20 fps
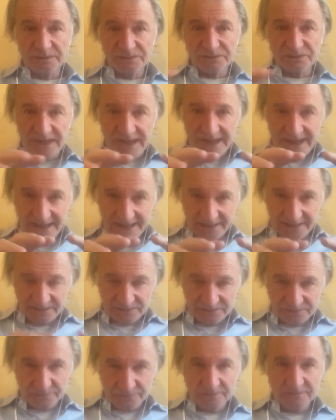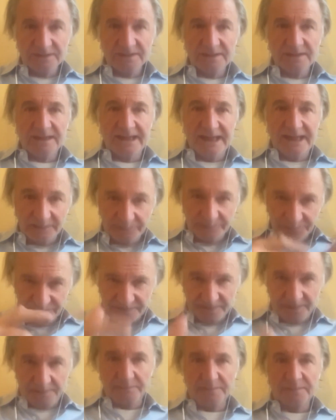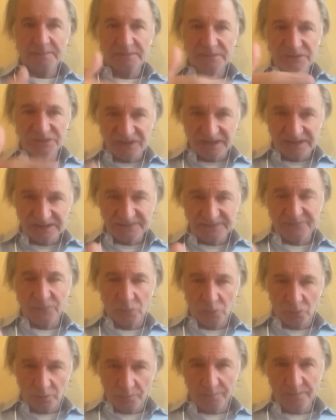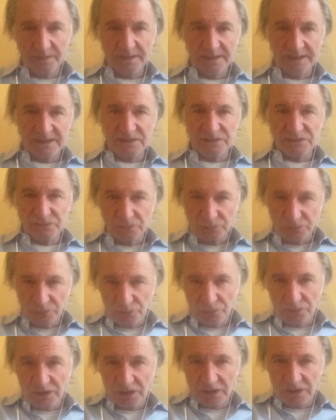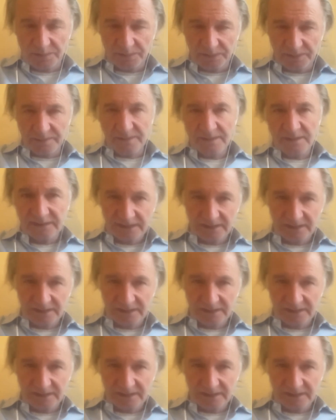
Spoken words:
trying to help them transform into low carbon